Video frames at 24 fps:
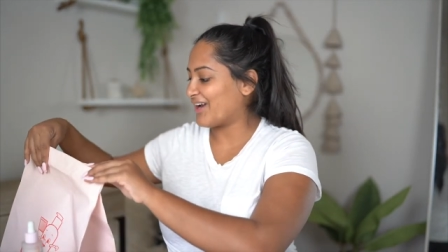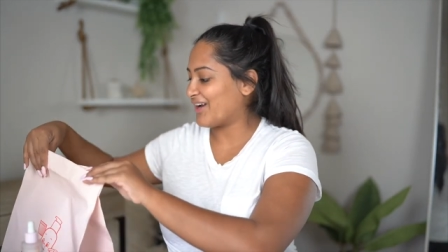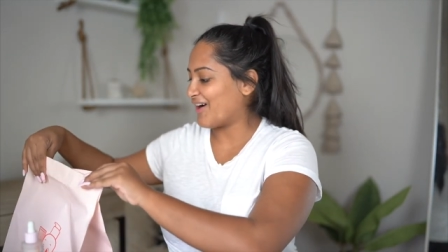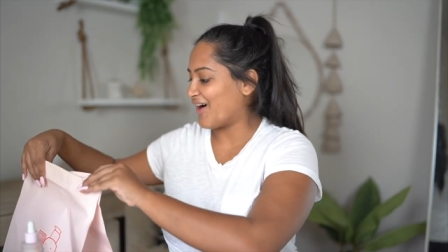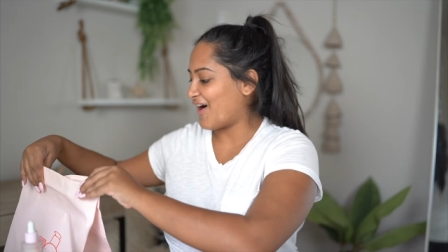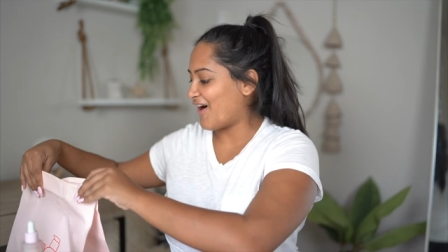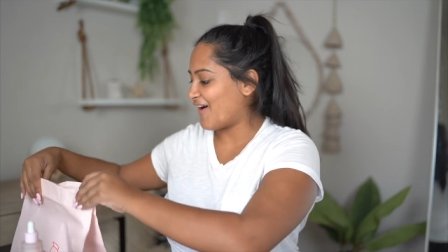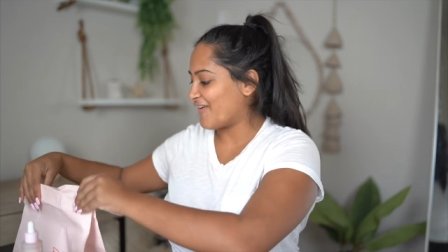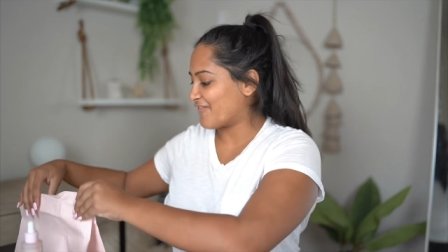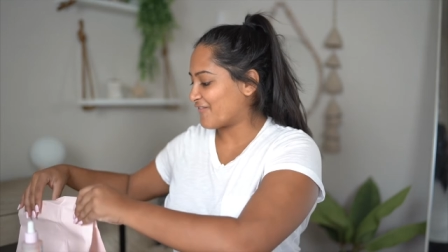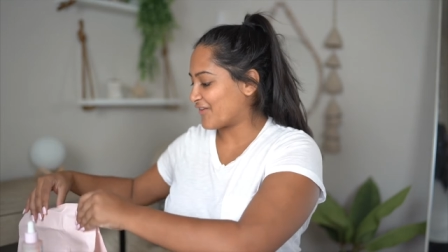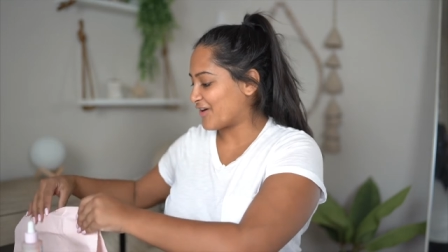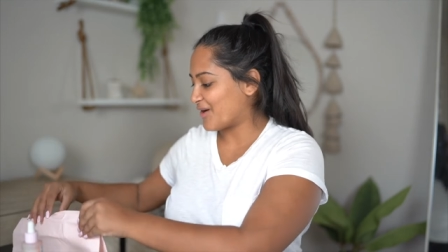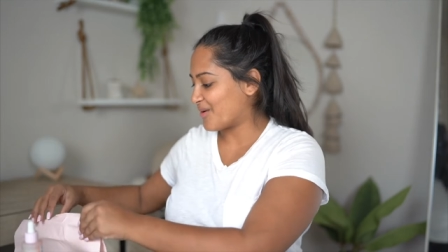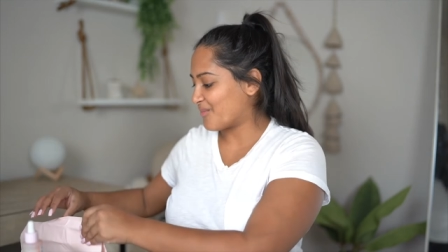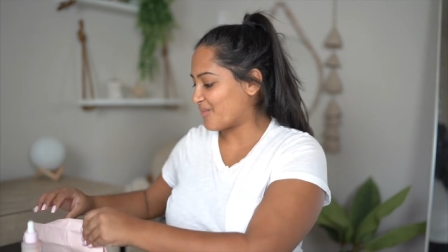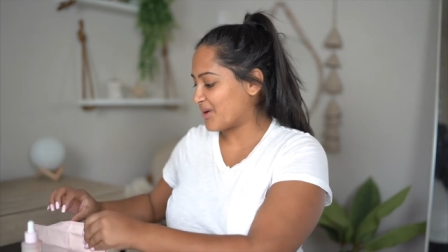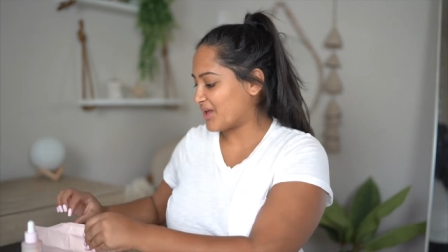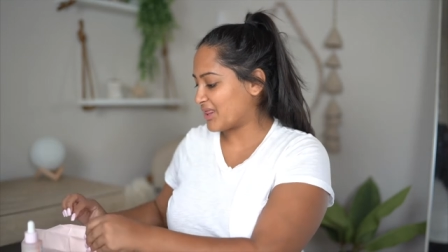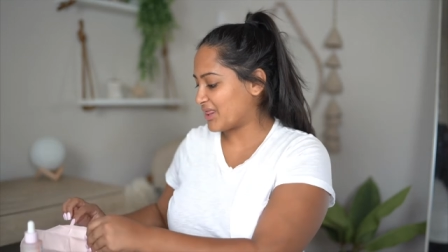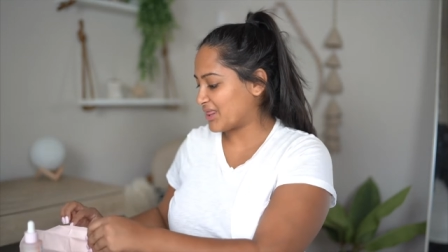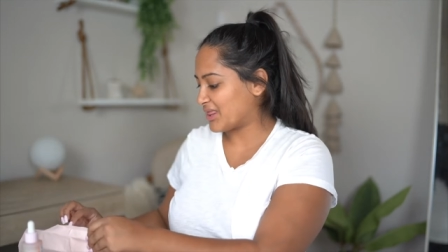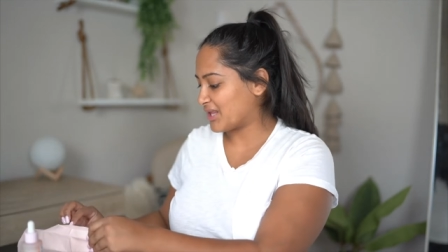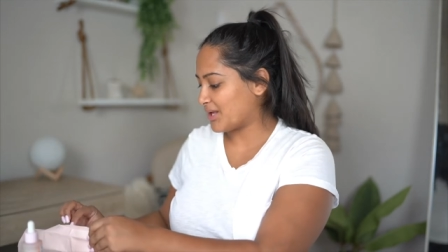got from
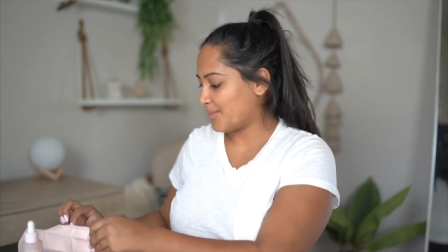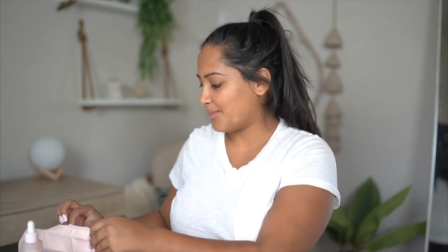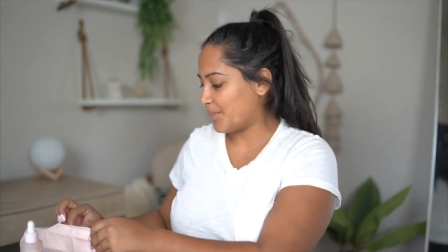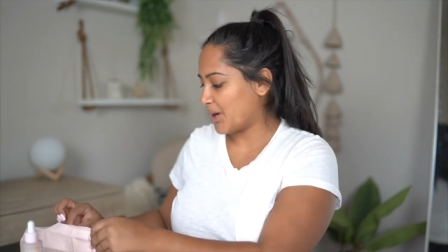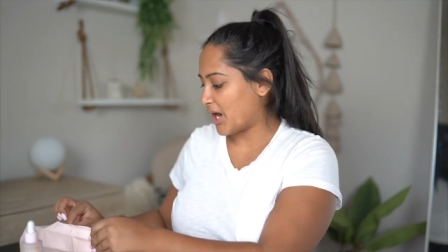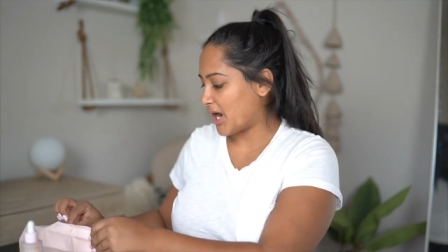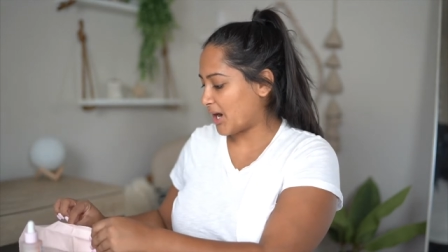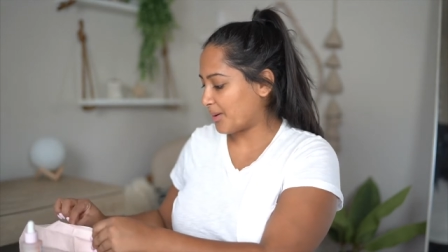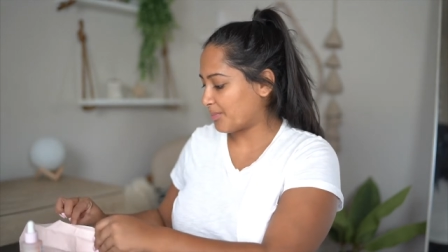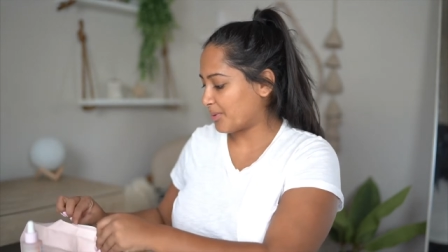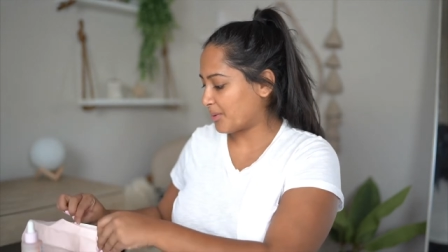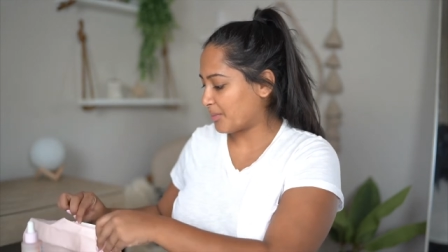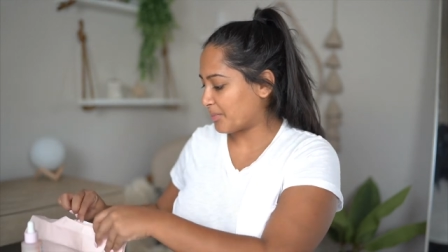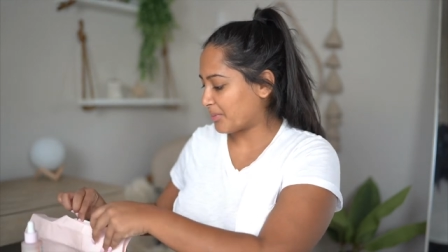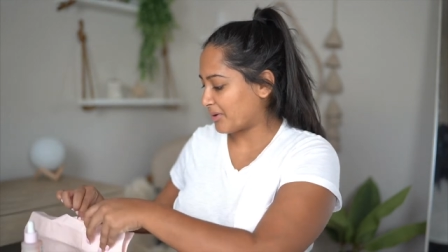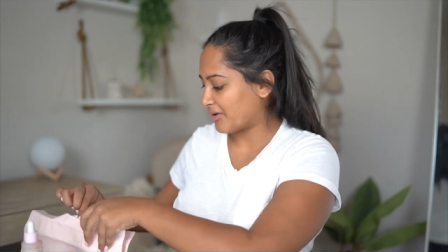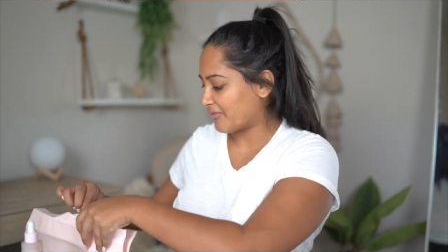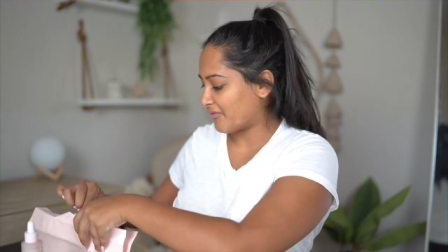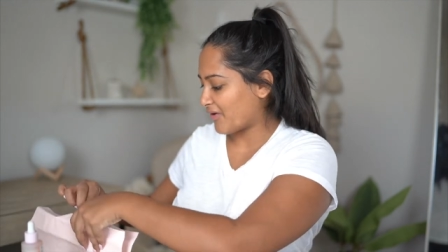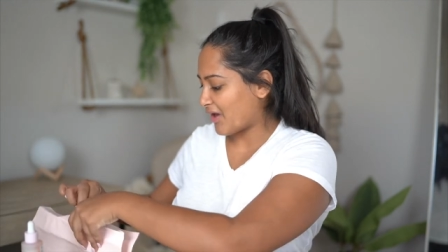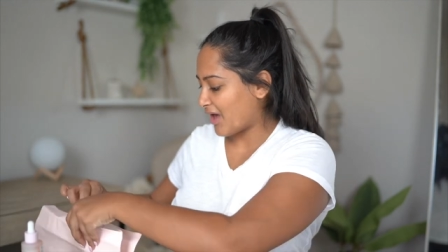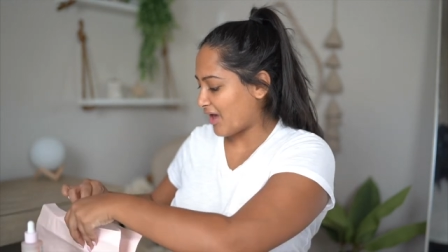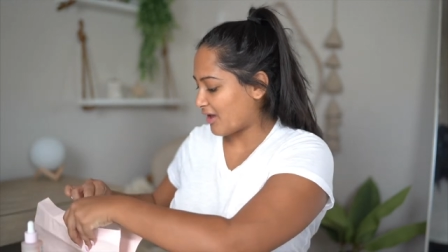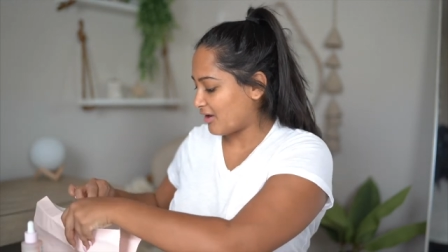the pop-up
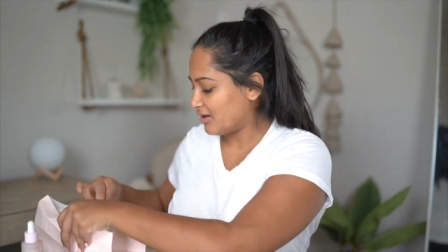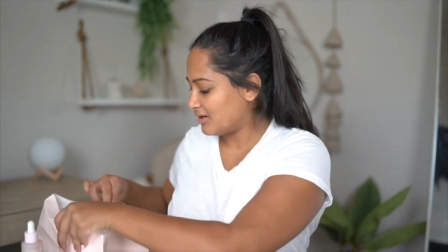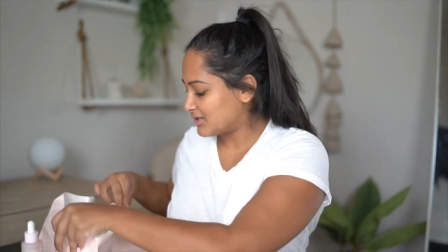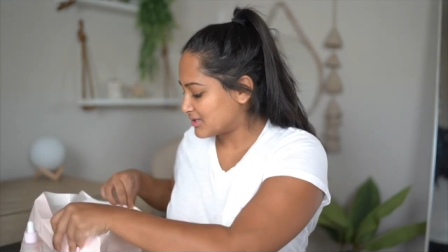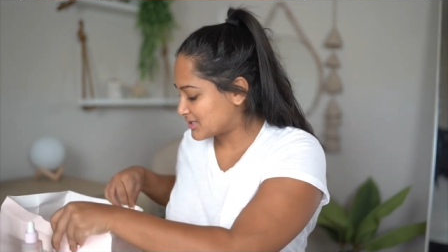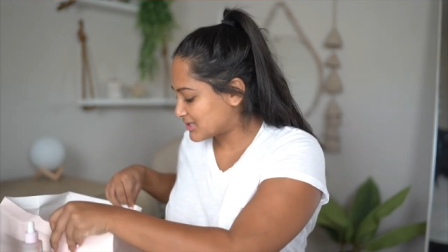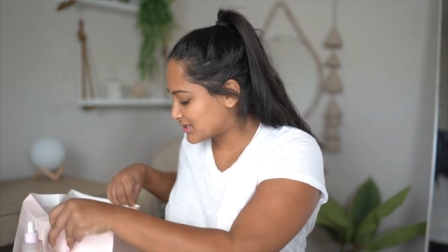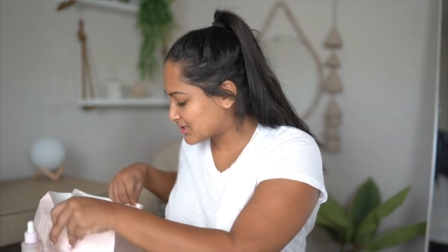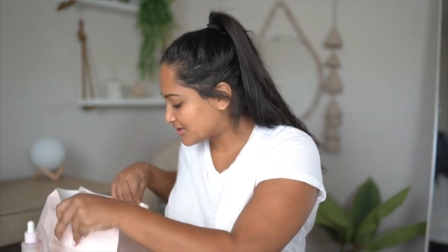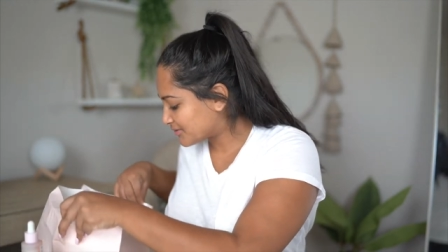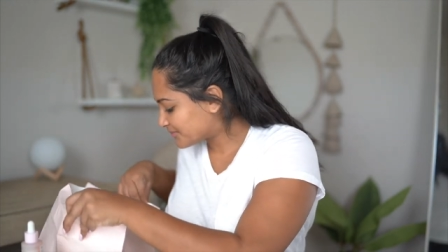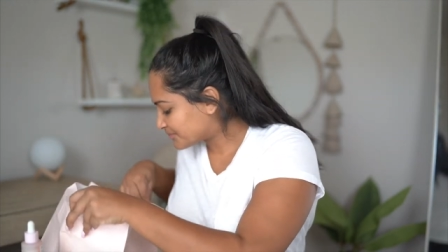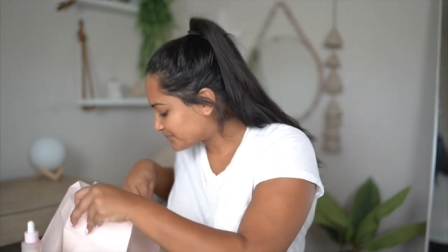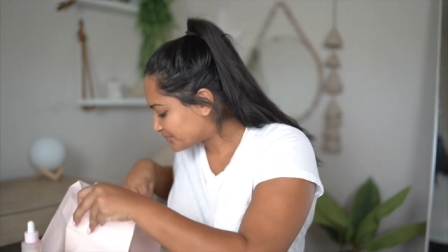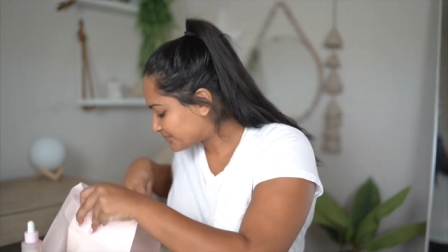event.